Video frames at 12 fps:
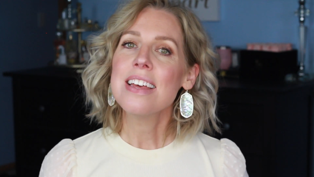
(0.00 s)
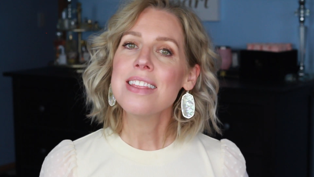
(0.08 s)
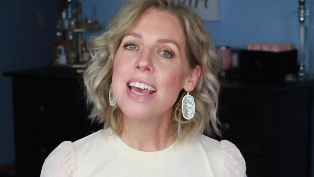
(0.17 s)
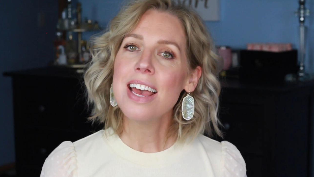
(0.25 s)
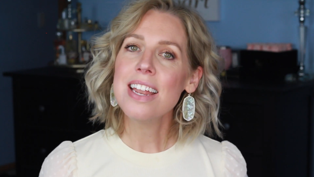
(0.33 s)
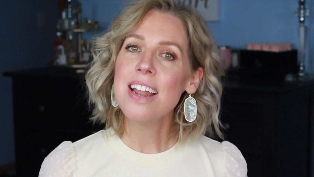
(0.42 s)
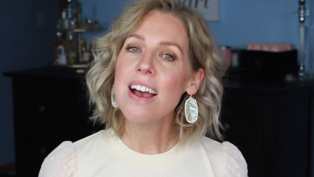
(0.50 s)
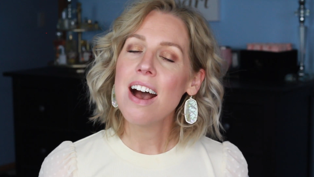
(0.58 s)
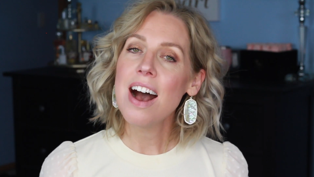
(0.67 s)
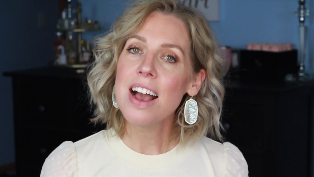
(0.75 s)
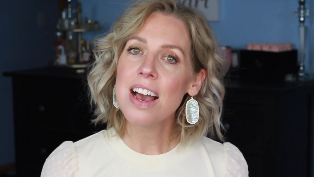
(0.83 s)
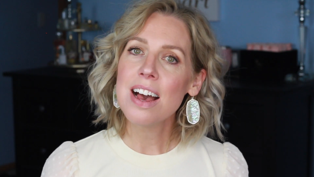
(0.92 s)
Then
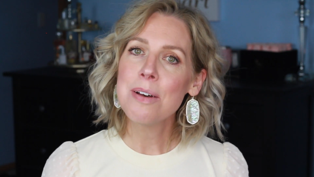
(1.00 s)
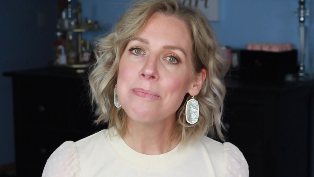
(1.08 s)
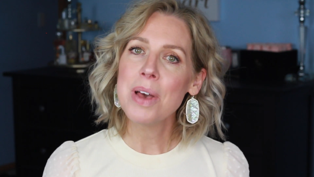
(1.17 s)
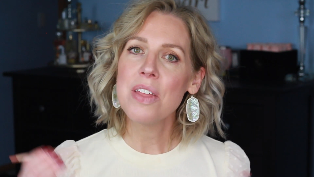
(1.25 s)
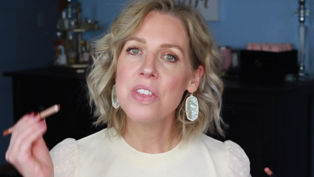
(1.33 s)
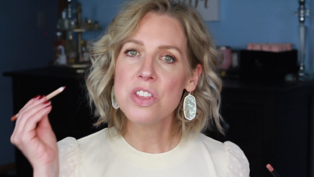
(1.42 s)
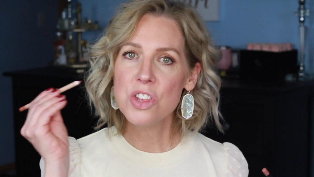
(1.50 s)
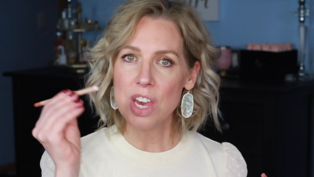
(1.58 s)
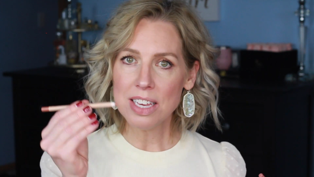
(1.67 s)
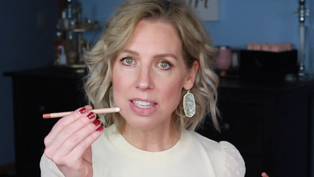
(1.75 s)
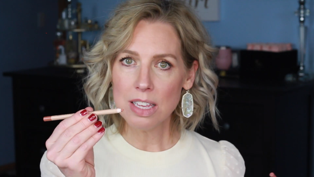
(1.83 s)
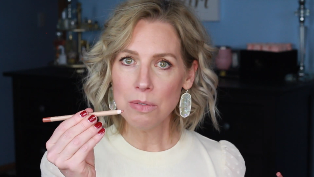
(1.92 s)
the
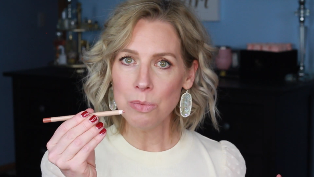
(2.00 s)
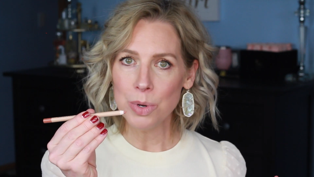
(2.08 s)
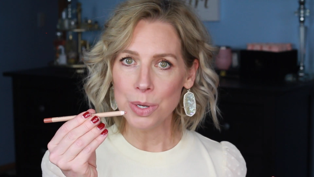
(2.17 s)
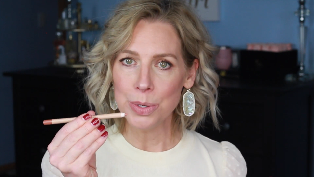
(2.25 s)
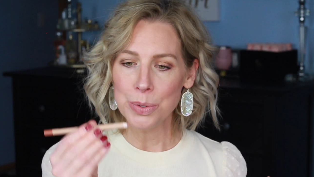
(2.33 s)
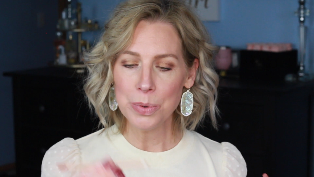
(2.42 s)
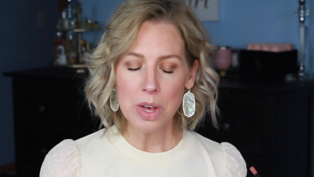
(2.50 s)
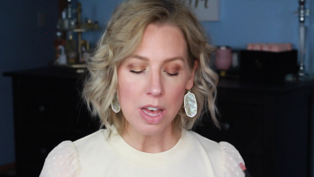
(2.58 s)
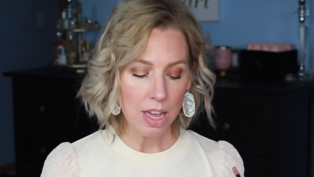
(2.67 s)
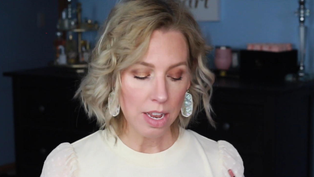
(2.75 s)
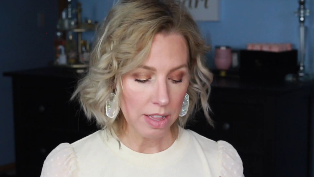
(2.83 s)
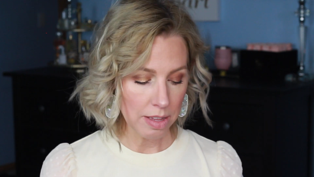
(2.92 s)
Jason Wu
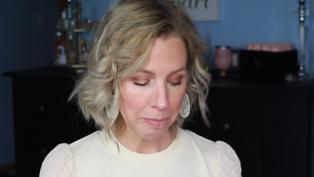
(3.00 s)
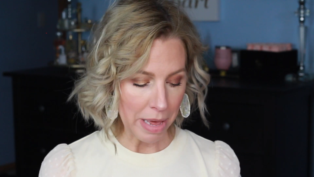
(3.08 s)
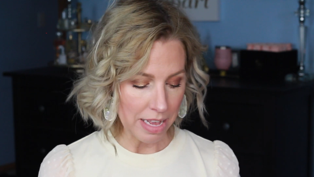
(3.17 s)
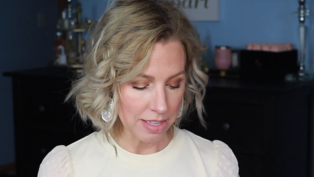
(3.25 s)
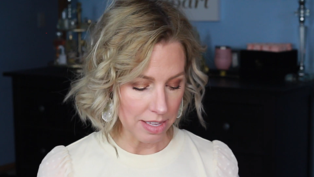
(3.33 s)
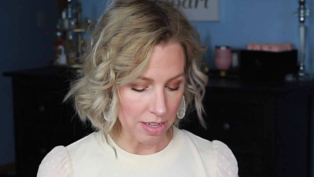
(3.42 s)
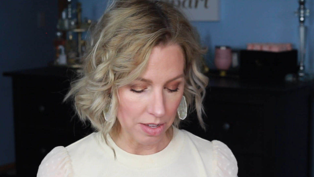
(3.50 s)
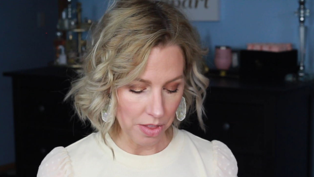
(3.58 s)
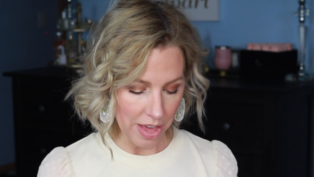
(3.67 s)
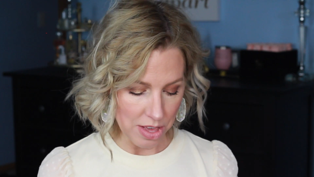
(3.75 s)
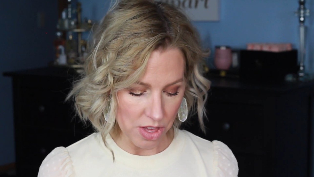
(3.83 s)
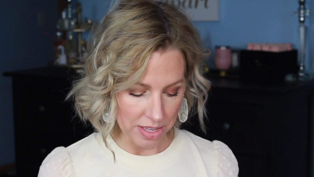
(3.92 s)
pencil
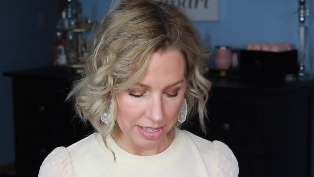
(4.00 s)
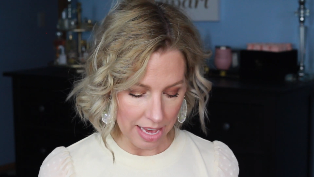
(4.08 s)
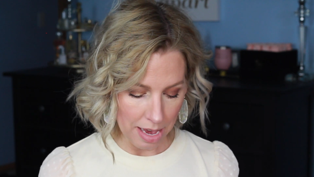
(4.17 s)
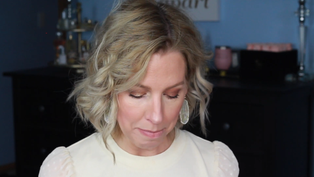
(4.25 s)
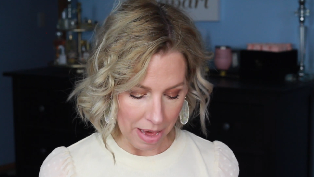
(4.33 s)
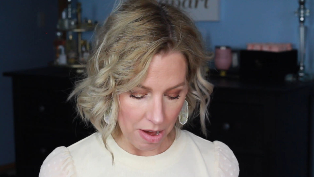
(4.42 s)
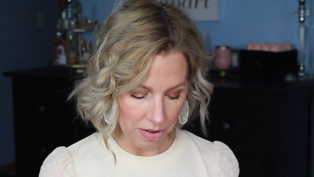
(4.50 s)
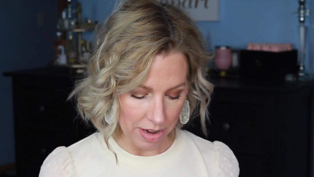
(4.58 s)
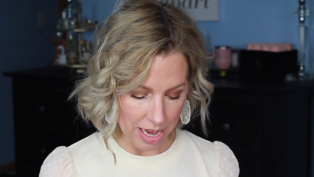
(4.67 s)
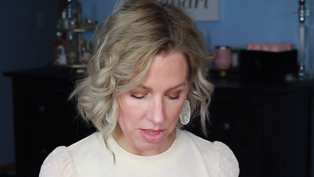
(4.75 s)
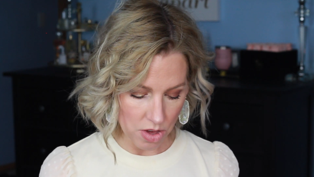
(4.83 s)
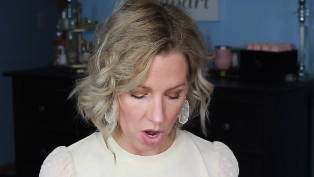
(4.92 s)
that just came out
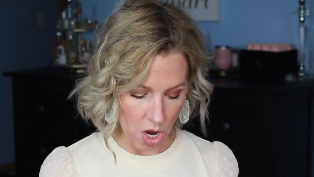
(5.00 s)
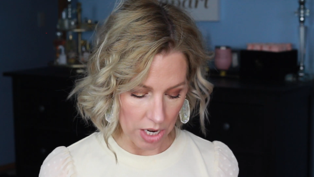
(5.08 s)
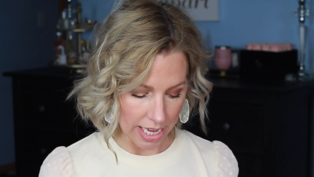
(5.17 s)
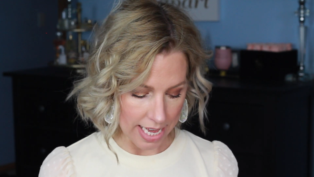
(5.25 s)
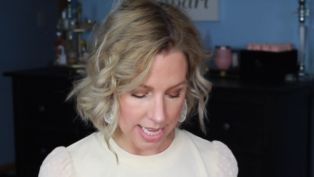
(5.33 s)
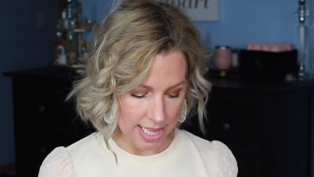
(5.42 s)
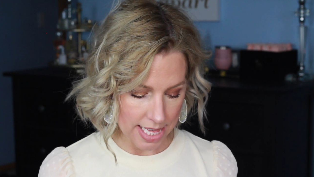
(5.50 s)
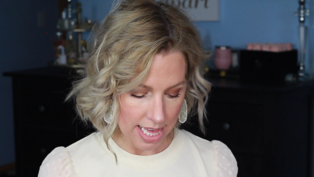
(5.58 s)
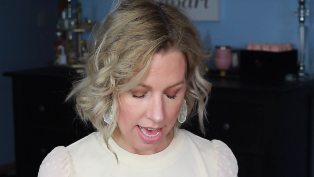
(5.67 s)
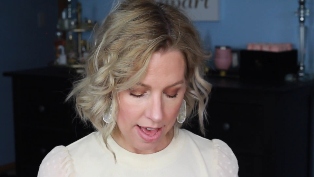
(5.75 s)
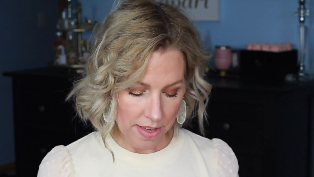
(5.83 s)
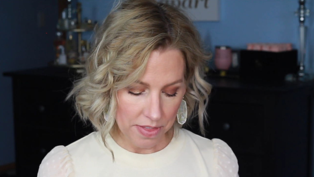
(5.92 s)
at Target.
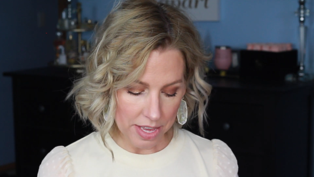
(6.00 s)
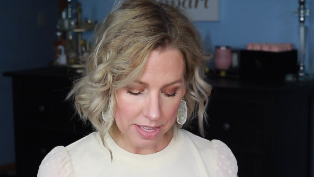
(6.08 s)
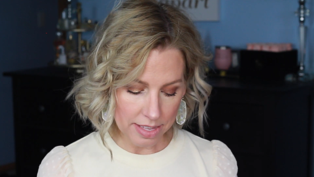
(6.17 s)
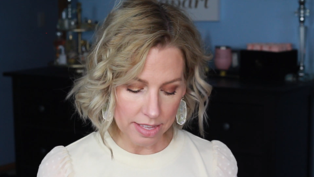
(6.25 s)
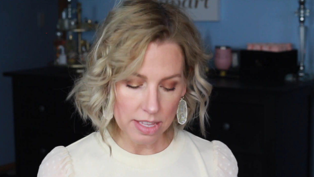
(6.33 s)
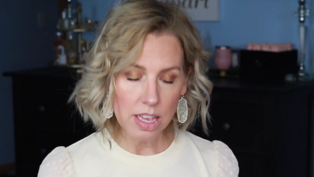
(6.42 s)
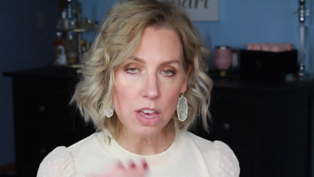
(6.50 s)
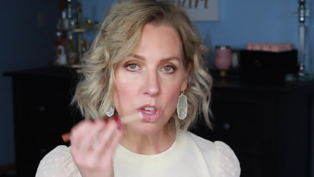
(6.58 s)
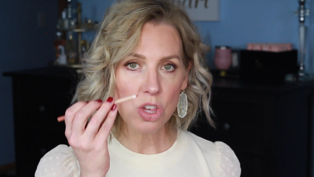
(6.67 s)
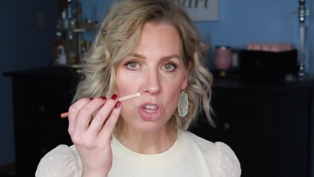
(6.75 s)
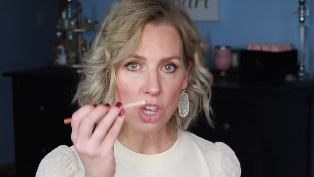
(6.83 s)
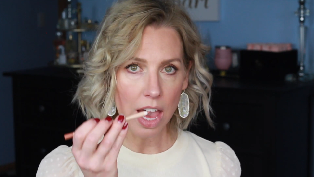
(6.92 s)
This
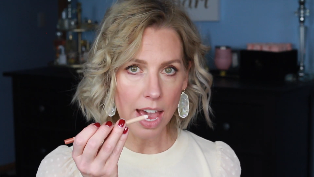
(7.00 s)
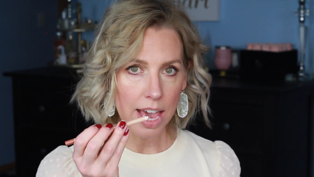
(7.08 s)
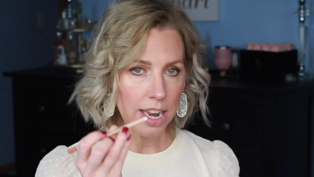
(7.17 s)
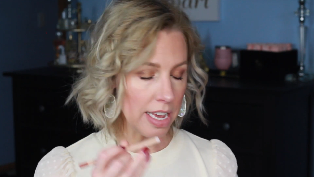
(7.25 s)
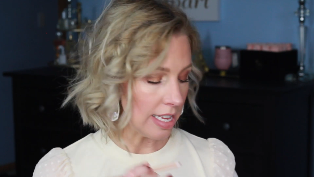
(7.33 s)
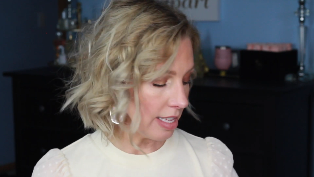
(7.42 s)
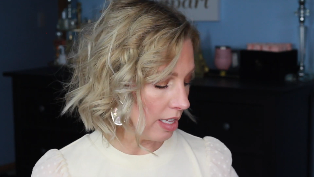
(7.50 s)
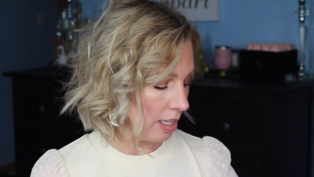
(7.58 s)
shade is a